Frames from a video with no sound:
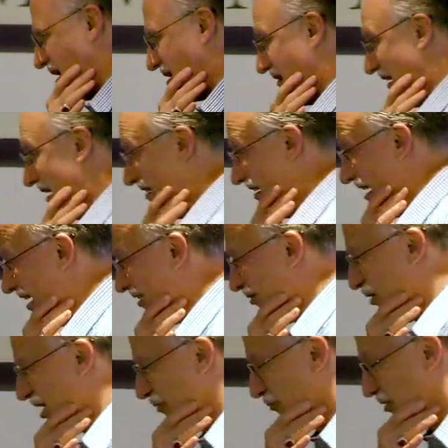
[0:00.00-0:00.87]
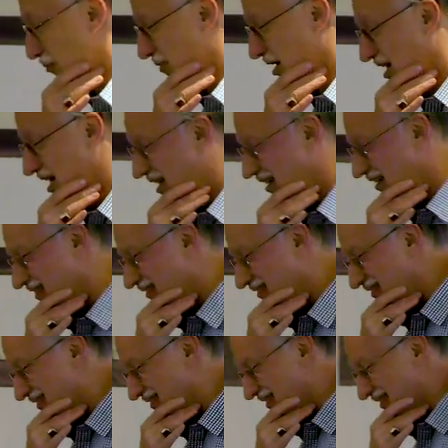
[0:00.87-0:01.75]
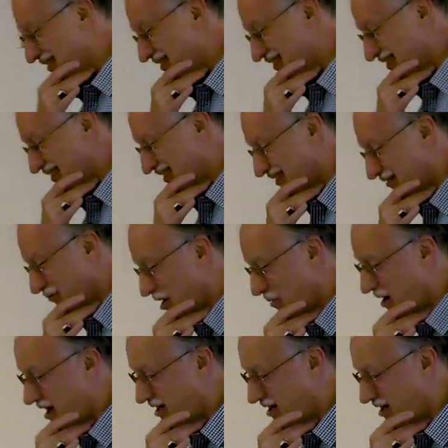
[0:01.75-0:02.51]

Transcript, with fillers: Pastor, I don't, I don't want any more money. One